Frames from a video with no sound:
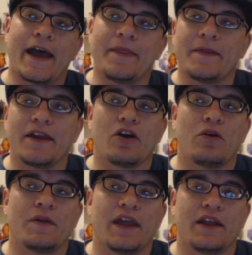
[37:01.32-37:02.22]
And then they
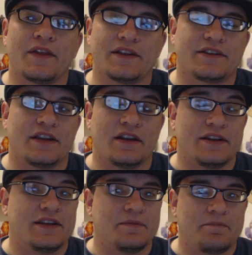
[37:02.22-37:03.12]
go and they they
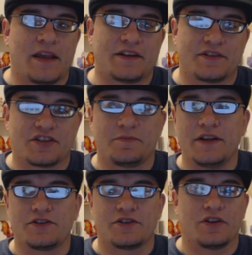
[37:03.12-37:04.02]
he makes this
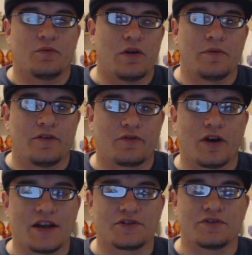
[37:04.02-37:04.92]
speech to the women of
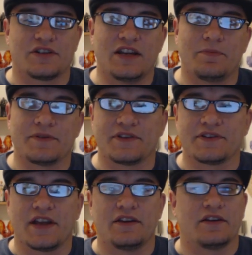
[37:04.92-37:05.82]
Craster's Keep and
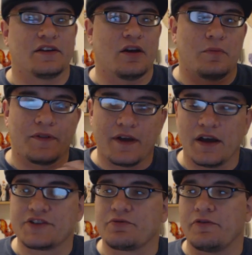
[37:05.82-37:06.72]
says, "Hey, you can come with
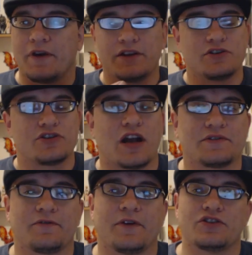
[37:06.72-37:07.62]
us. We'll find you
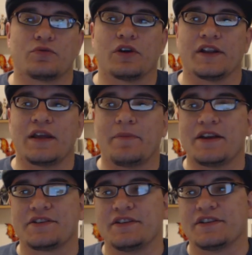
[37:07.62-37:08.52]
jobs. We'll find you work." And they
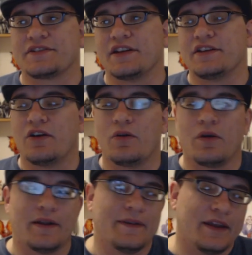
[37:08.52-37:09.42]
basically just said, "You know
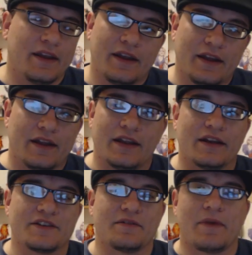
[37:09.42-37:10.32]
what? It
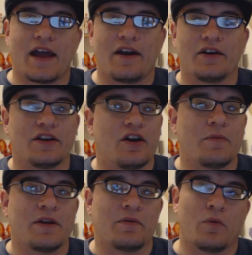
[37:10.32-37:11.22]
doesn't matter. You know, I
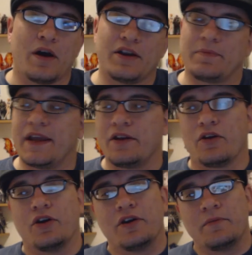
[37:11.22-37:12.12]
mean, we wind up getting
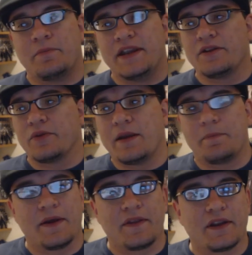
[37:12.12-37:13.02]
hurt and beaten,
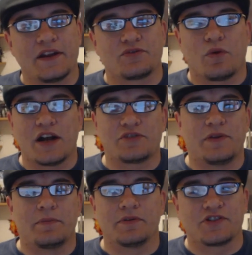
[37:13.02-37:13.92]
raped by the Night's Watch
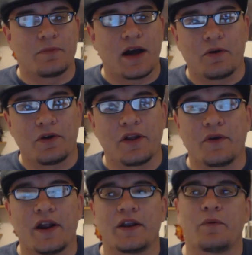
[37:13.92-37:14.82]
people somehow or
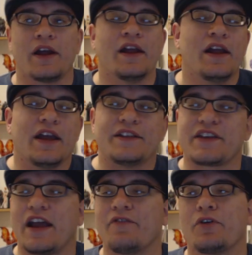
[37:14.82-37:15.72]
another. Anyway, it's
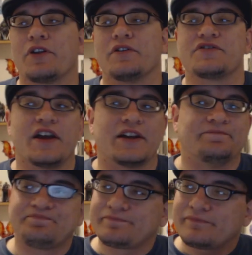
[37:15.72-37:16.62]
kind of one of those like."
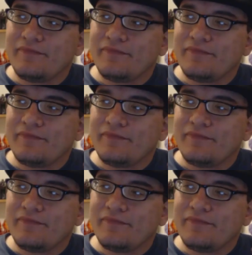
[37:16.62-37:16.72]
